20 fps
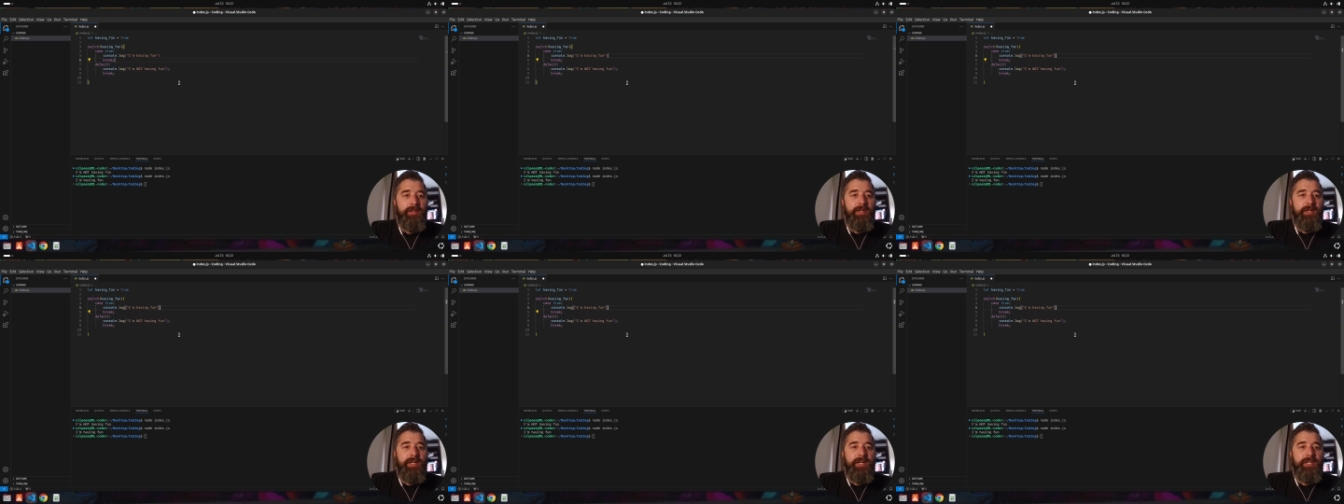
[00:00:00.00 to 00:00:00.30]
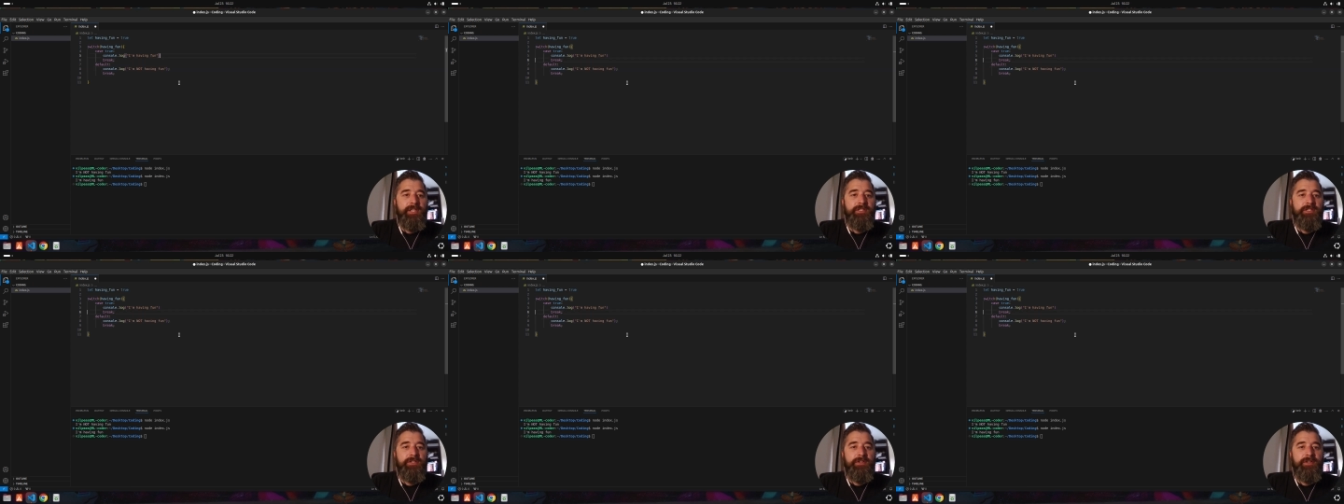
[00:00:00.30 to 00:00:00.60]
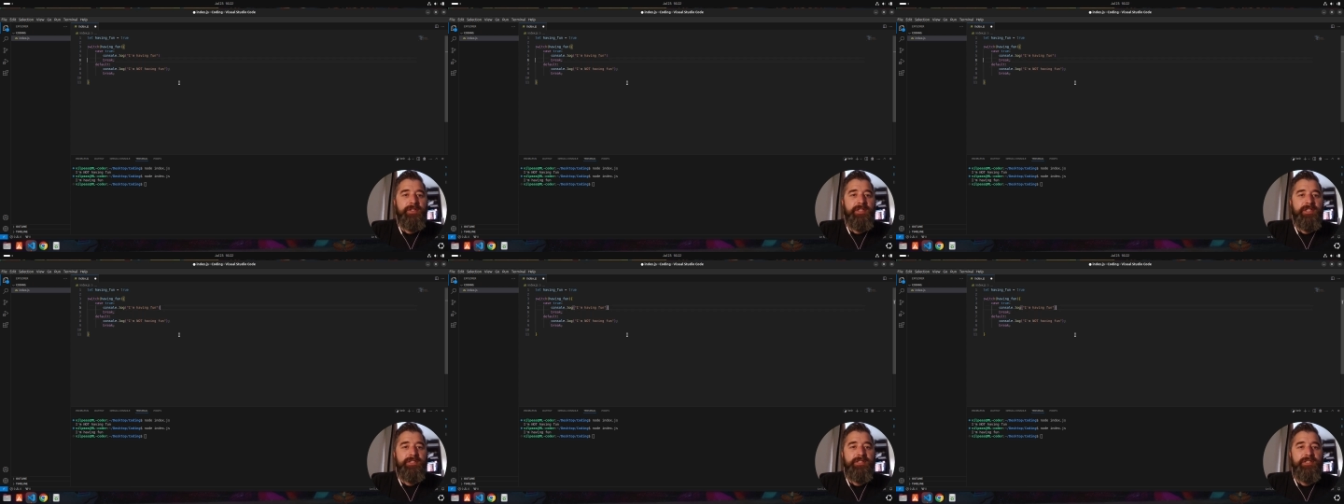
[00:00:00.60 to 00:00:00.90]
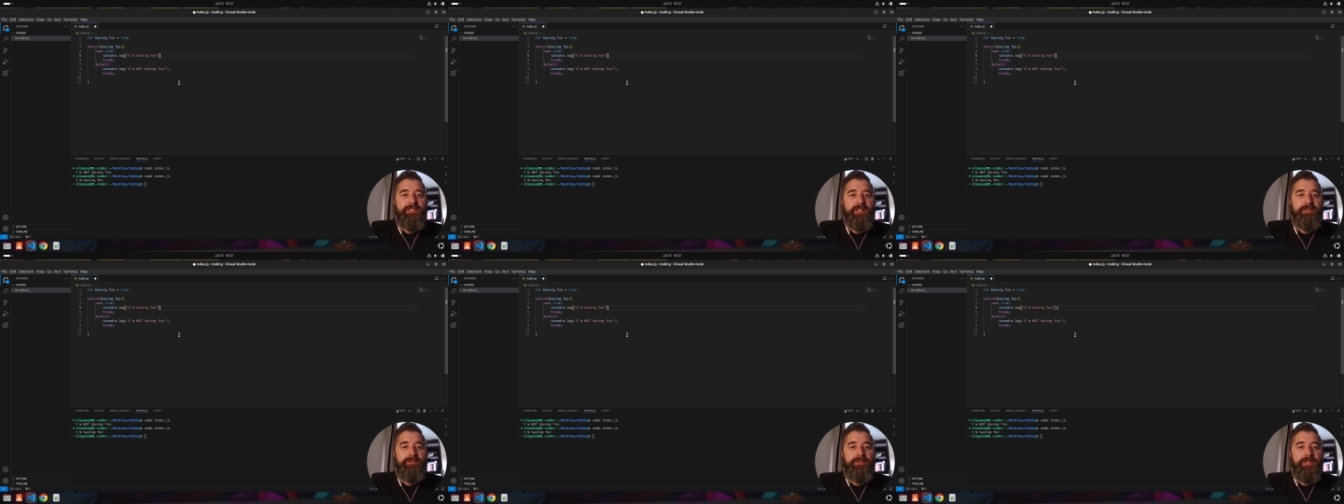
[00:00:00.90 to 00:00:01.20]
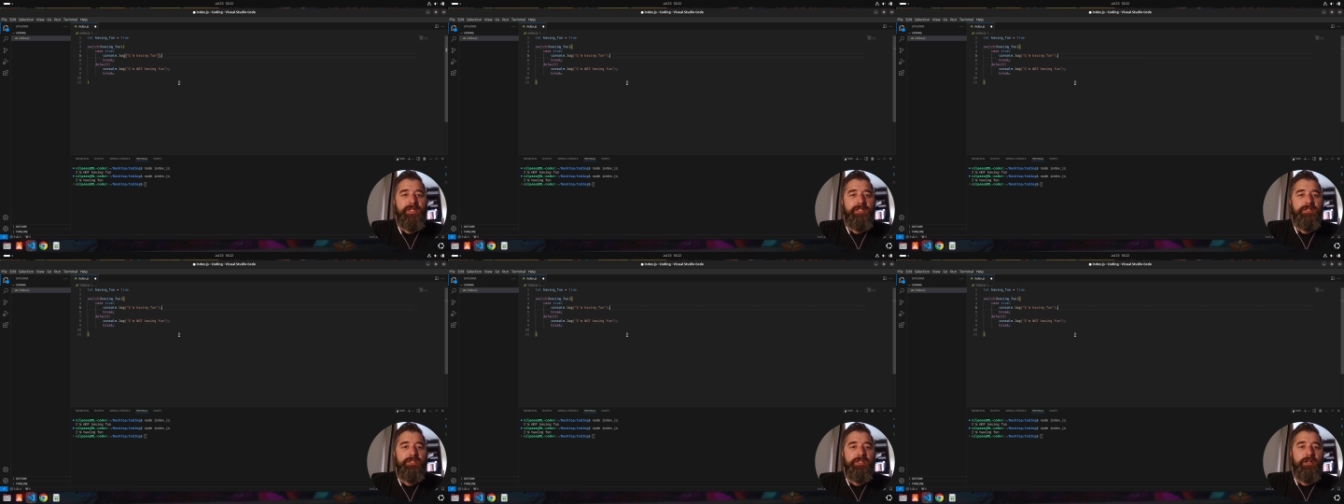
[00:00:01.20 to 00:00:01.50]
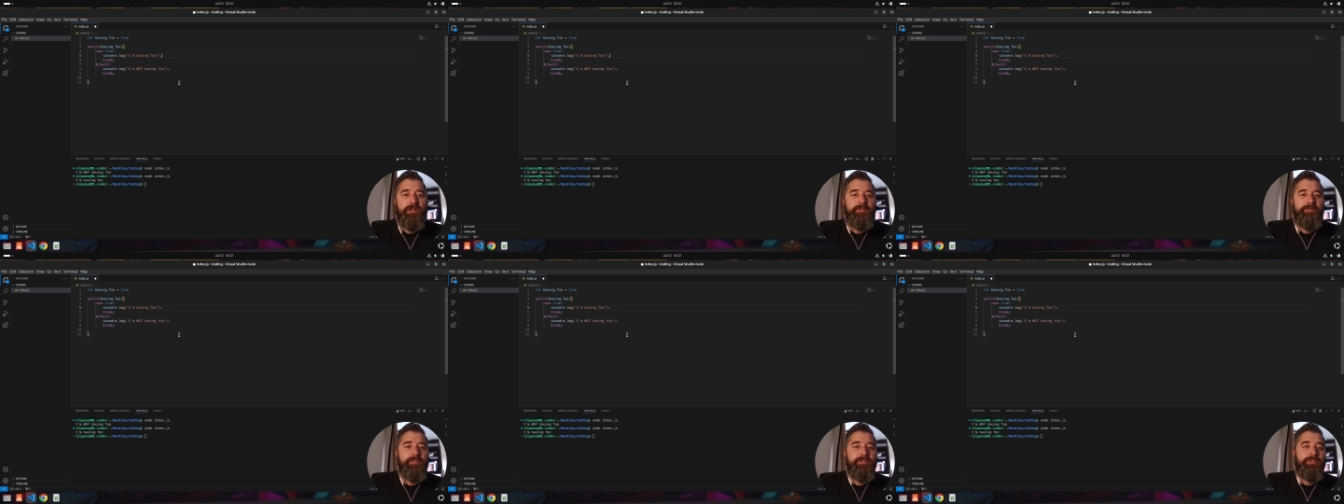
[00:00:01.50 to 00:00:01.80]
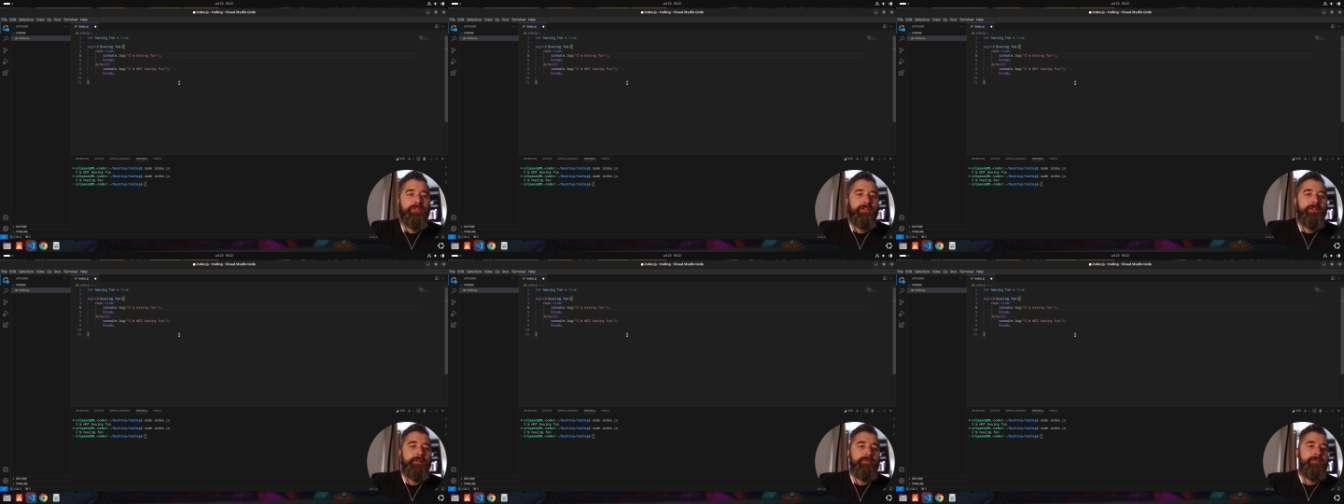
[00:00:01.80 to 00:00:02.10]
It's not necessary in
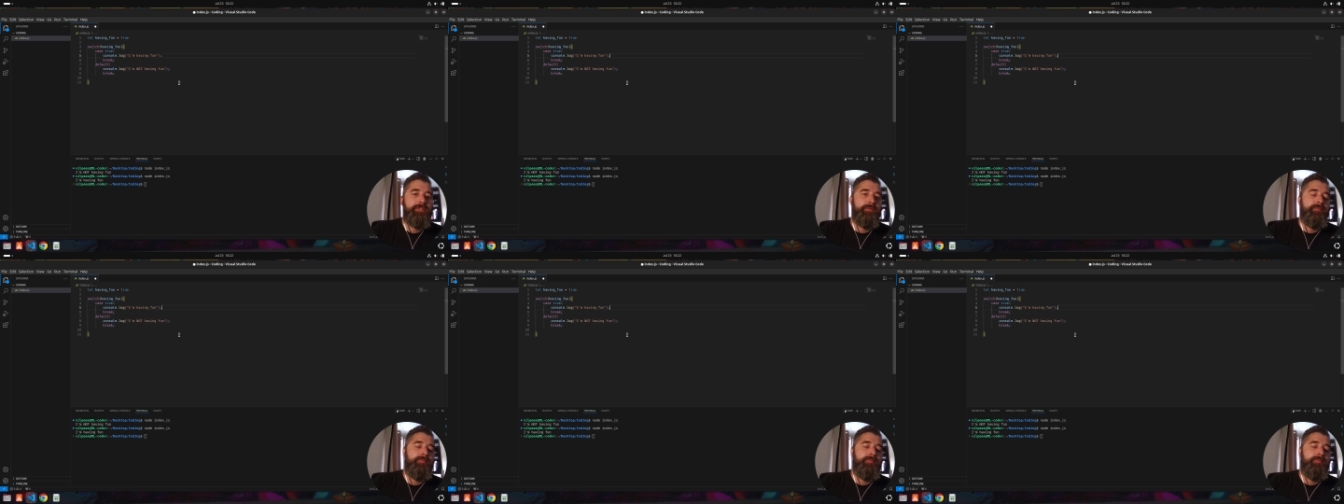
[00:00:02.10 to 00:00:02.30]
JavaScript,